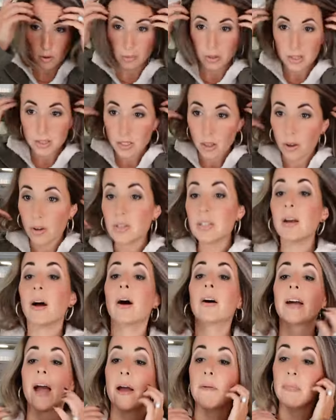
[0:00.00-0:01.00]
when it's closed.
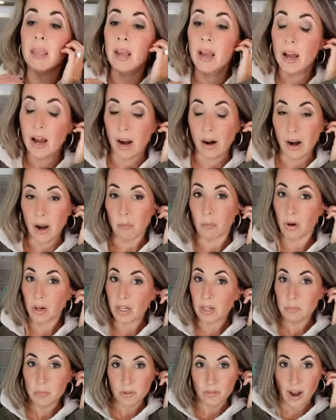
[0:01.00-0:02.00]
Okay, all right, we're
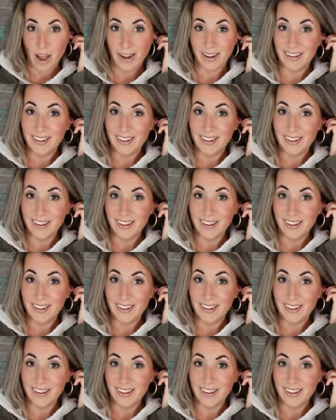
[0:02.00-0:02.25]
gonna move on.